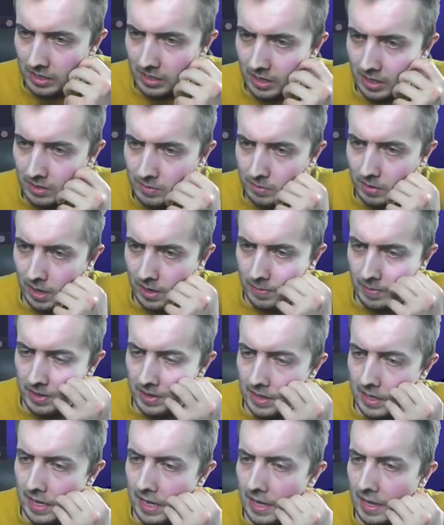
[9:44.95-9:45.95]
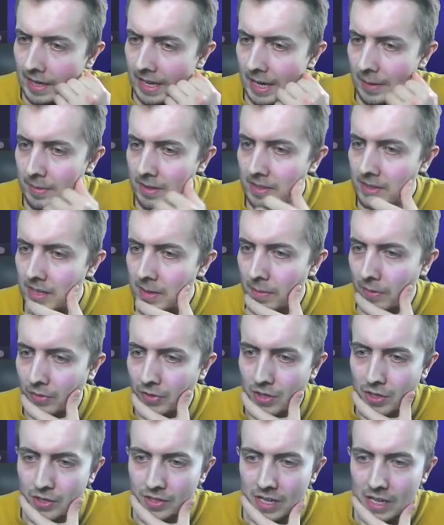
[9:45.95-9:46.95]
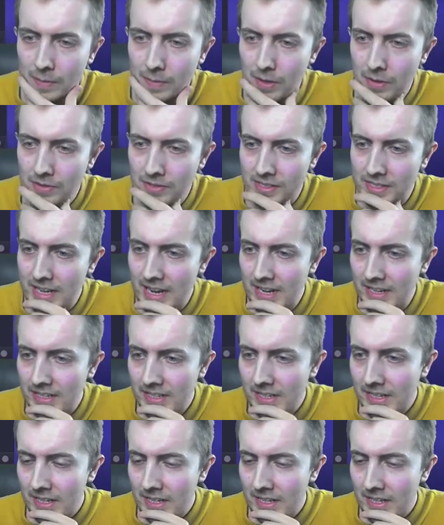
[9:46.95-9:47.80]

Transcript: us get him in the uh, get him in the team. Obviously, Eusebio Zidane.